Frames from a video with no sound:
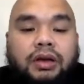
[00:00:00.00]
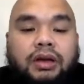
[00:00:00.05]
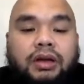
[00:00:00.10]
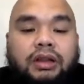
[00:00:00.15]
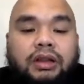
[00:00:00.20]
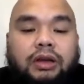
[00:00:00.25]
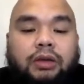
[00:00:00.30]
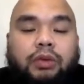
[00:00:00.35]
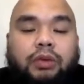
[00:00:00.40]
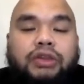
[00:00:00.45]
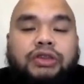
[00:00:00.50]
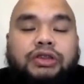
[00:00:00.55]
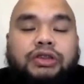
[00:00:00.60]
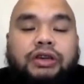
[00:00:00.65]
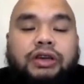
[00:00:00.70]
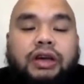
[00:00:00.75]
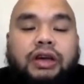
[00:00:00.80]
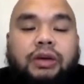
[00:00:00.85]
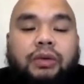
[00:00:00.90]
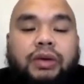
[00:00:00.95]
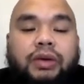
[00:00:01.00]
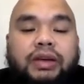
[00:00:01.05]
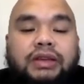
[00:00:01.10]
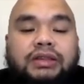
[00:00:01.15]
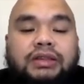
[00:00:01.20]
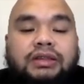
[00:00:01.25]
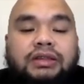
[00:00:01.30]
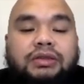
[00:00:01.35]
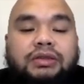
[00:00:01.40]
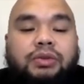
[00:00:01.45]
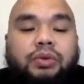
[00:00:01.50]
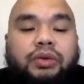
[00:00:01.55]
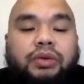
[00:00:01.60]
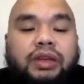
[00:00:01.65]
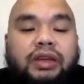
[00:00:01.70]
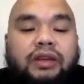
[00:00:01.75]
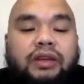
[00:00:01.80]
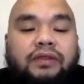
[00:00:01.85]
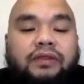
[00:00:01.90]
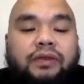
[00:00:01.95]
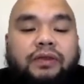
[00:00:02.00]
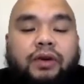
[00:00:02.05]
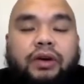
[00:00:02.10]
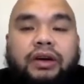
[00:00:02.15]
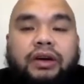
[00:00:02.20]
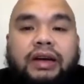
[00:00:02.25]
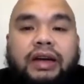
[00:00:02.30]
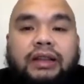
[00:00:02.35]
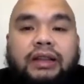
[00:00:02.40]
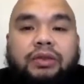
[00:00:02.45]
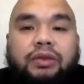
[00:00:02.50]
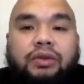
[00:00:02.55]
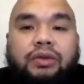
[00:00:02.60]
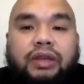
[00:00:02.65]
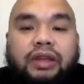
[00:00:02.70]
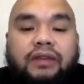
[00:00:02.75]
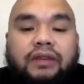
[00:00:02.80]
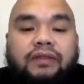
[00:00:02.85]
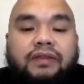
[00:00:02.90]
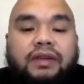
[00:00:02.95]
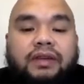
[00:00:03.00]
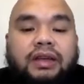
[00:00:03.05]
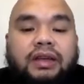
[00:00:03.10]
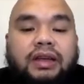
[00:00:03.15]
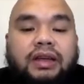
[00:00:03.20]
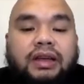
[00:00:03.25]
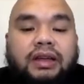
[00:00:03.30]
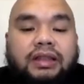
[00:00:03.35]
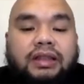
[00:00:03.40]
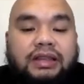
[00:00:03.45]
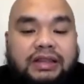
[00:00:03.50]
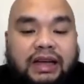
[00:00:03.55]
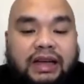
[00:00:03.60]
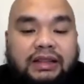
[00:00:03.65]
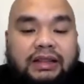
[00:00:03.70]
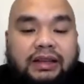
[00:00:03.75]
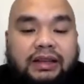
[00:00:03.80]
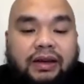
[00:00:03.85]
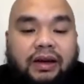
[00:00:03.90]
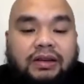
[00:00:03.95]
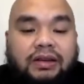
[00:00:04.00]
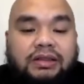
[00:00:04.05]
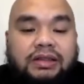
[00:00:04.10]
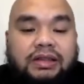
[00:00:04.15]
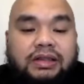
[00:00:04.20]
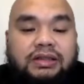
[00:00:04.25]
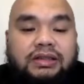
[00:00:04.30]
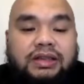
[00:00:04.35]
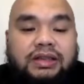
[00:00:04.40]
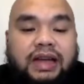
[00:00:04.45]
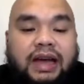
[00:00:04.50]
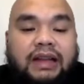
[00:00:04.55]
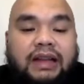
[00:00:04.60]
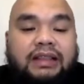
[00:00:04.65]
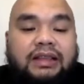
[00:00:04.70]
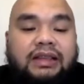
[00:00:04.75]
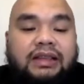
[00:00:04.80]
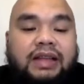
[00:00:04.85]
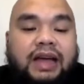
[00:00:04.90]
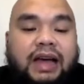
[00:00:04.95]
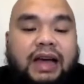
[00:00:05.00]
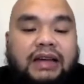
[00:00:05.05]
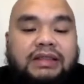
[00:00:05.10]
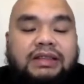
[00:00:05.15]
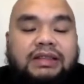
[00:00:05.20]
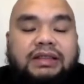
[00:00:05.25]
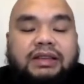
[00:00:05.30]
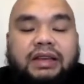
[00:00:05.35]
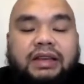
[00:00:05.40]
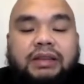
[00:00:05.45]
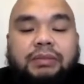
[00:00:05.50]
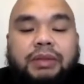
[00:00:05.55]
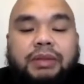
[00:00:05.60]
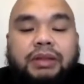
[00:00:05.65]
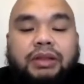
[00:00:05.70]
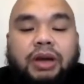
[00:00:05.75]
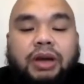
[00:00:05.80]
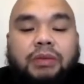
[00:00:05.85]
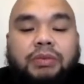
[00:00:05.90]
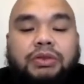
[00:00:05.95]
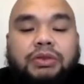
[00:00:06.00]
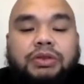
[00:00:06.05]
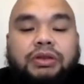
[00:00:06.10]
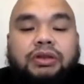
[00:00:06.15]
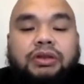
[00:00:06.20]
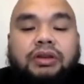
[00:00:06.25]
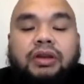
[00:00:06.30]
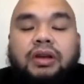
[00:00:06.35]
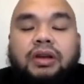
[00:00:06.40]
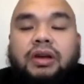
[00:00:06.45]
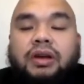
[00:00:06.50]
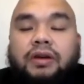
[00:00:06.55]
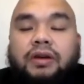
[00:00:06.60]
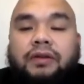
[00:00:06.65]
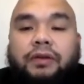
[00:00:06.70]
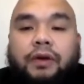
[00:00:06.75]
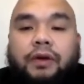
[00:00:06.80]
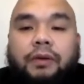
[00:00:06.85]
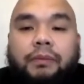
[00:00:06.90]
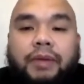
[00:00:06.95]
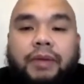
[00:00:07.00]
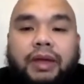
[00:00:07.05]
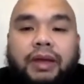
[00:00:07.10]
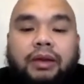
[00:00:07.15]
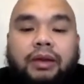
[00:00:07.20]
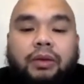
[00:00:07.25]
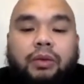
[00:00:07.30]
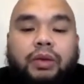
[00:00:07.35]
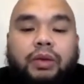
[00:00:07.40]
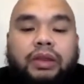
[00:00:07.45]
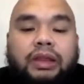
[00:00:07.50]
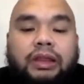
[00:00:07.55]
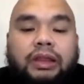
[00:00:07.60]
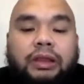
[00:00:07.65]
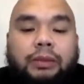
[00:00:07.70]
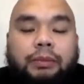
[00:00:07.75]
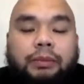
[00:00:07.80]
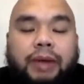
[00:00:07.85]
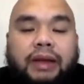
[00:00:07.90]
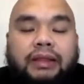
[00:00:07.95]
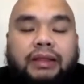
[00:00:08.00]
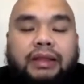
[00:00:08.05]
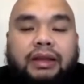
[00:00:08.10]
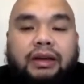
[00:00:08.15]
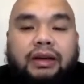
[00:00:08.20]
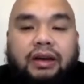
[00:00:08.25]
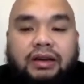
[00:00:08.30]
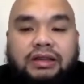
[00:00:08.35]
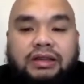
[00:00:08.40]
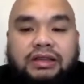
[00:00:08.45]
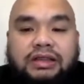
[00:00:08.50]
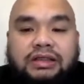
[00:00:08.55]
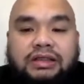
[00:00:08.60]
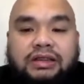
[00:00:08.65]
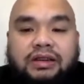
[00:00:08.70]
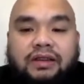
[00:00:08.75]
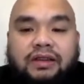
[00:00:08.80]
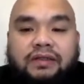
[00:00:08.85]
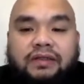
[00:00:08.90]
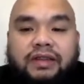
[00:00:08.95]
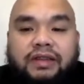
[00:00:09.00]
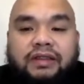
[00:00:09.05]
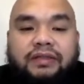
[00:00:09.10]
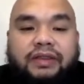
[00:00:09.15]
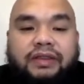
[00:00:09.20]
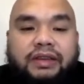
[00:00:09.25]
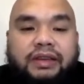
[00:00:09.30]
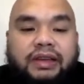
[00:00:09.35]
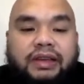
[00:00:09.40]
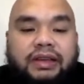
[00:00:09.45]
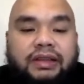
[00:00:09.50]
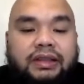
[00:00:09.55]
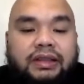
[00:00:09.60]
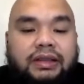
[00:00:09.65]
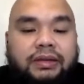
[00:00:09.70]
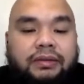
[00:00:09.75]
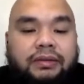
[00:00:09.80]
The question now is to give or not to give these antioxidants as the treatment option for men with idiopathic causes of infertility.